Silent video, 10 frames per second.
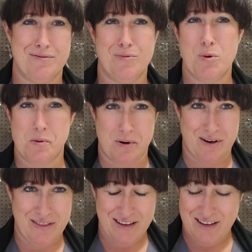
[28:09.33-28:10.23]
We'll work
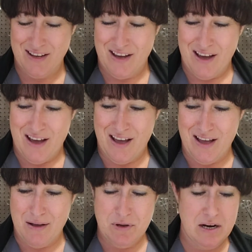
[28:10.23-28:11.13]
on
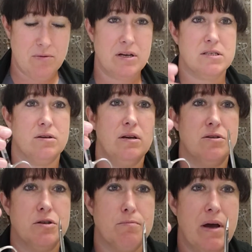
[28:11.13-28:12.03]
that. But anyway, so
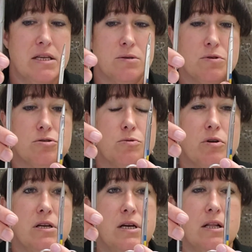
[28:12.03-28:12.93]
here's your Mets, which was
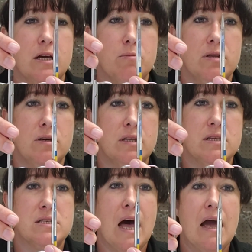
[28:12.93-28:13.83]
pretty delicate, but look at
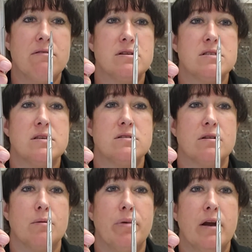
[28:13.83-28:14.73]
this iris scissor
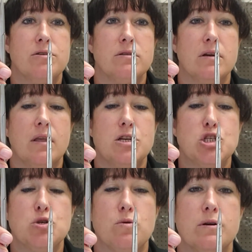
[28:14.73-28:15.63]
compared to it. They're a lot
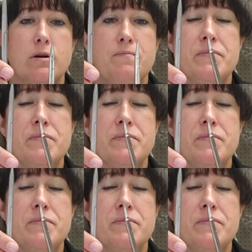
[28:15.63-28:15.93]
shorter.